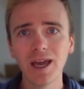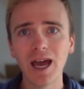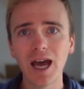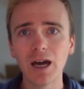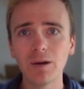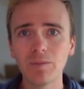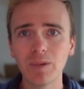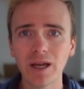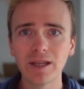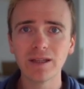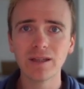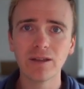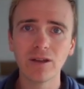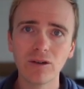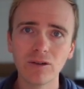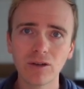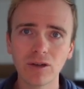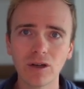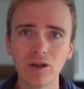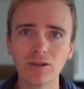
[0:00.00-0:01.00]
at
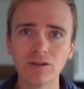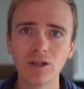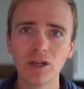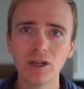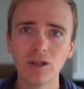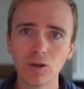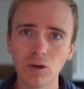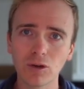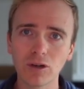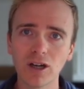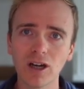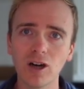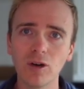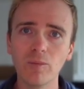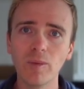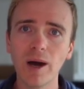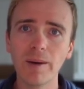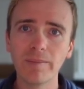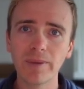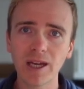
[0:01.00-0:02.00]

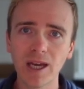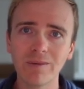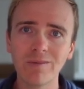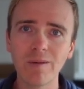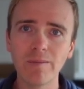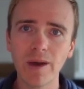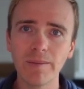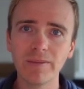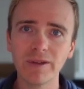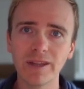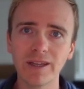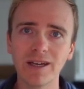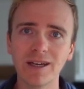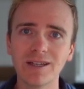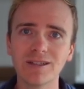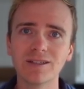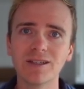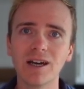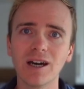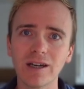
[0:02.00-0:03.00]
planetnocode.com and become a member there
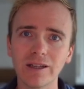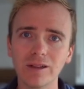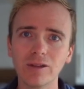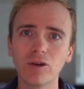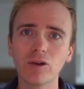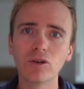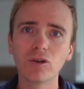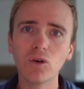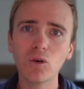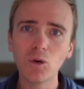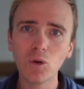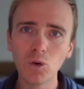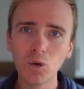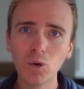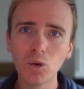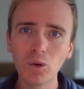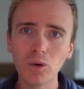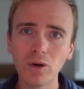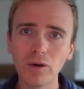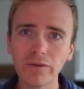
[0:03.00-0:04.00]
to unlock
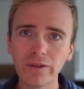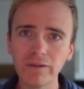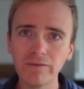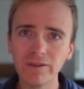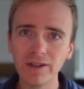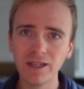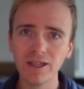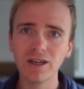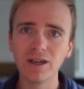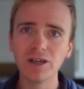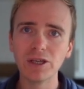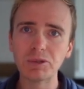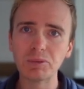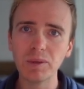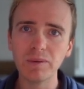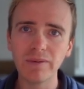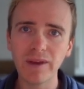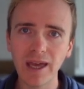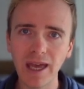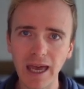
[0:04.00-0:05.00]
all of the videos
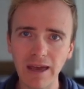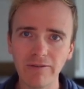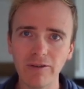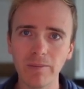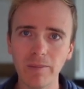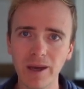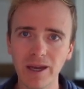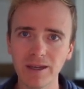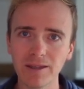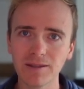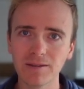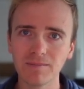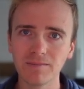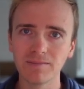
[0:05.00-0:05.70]
we've ever made.